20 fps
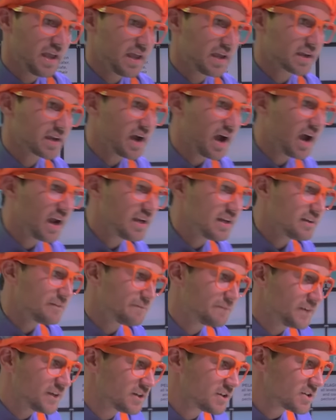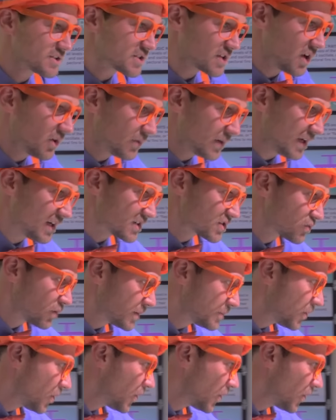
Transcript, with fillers: It kind of feels, oh, here's one